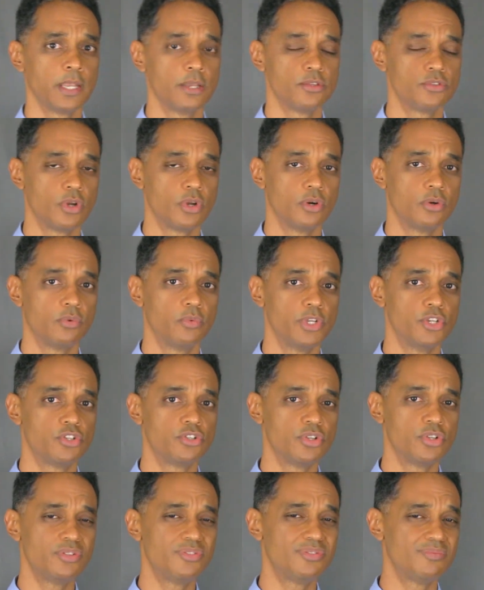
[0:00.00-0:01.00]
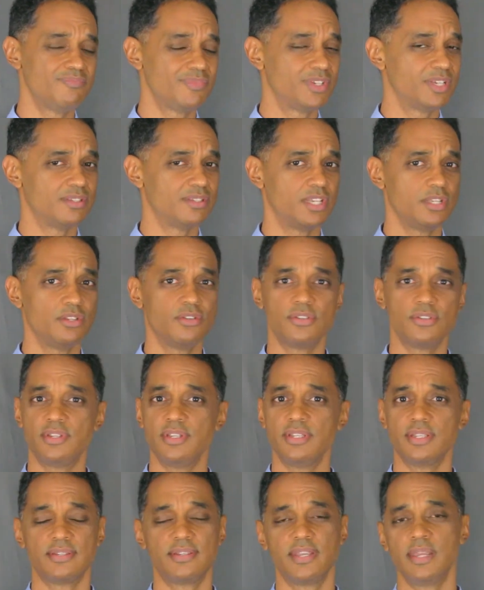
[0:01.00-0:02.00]
So we should continue to
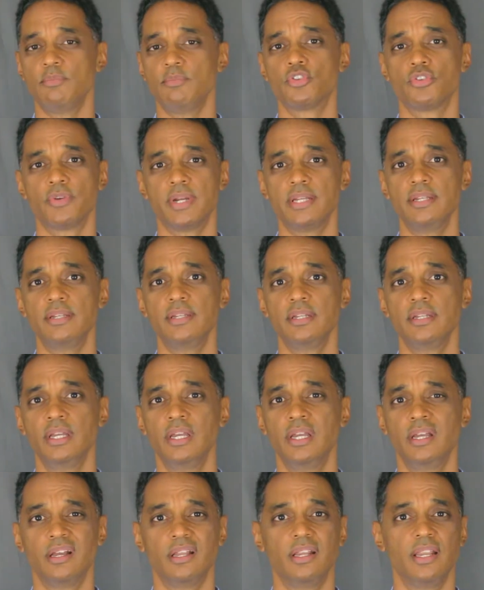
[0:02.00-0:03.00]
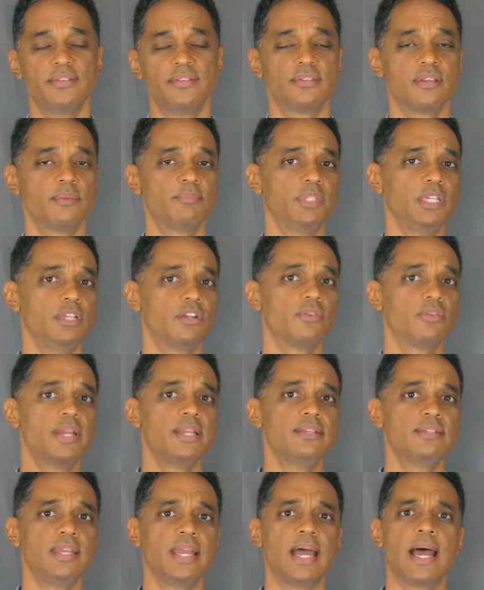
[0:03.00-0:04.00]
see the same trend unless something
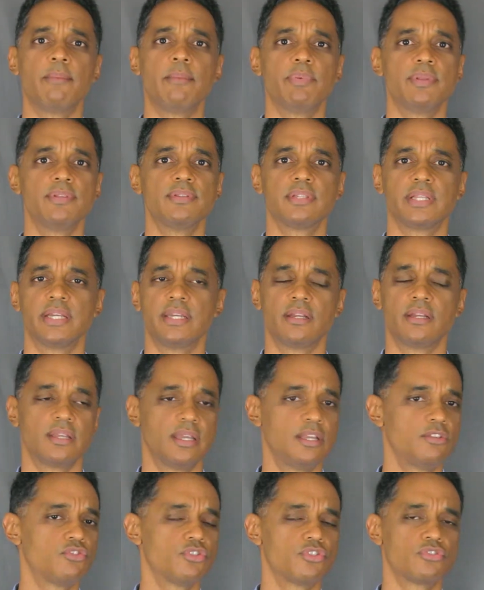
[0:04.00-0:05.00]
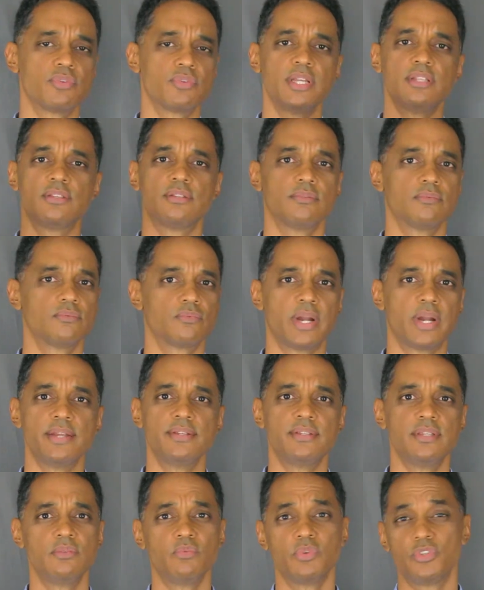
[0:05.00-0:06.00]
crazy happens like interest rates
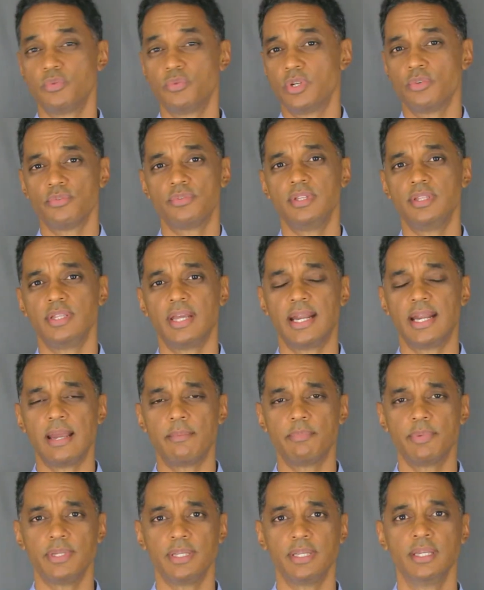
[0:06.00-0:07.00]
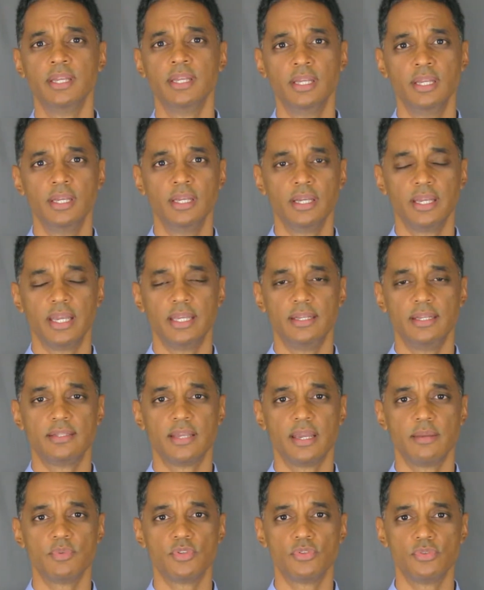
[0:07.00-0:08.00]
rising, which we don't see that happening
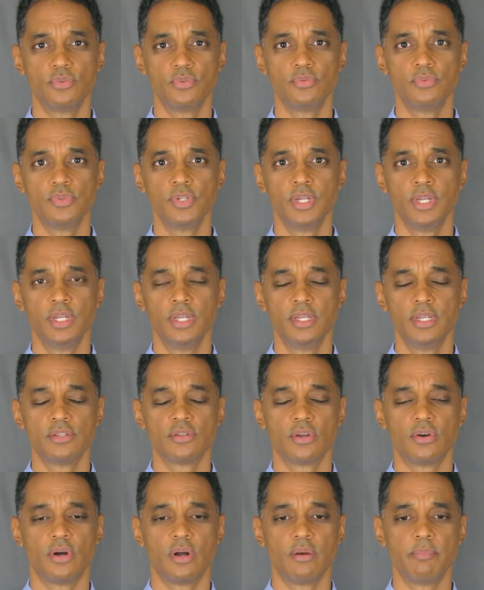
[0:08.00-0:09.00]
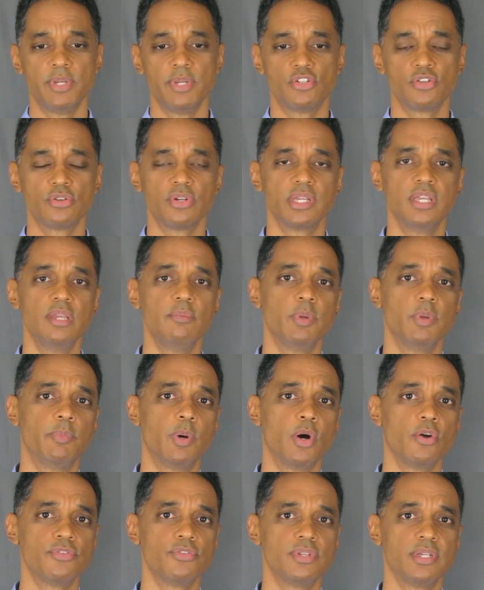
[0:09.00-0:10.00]
anytime soon. So I'll be sure to keep you
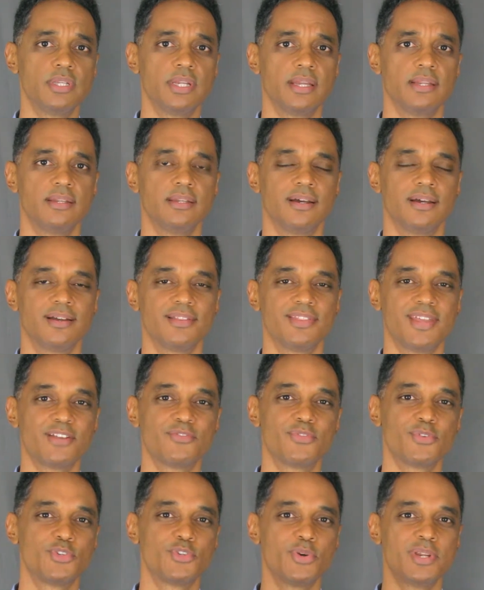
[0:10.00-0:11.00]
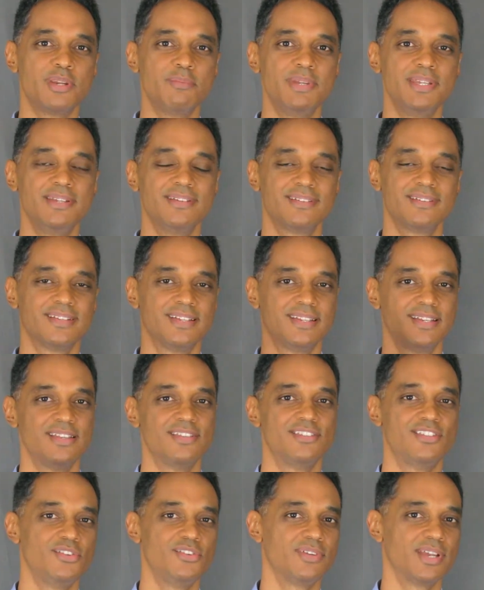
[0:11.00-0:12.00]
posted, and thanks for joining me.
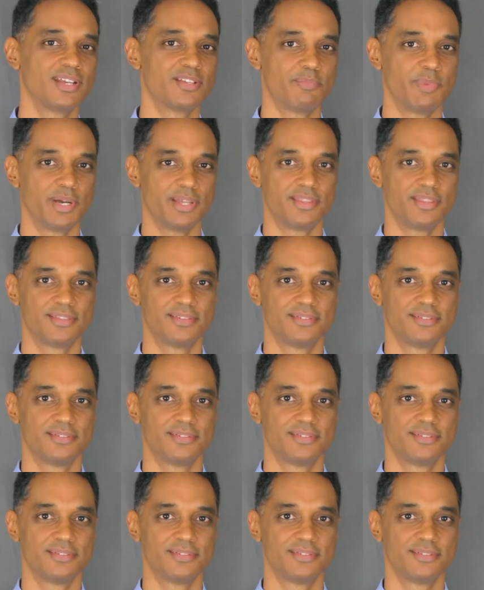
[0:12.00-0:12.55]
See you next month.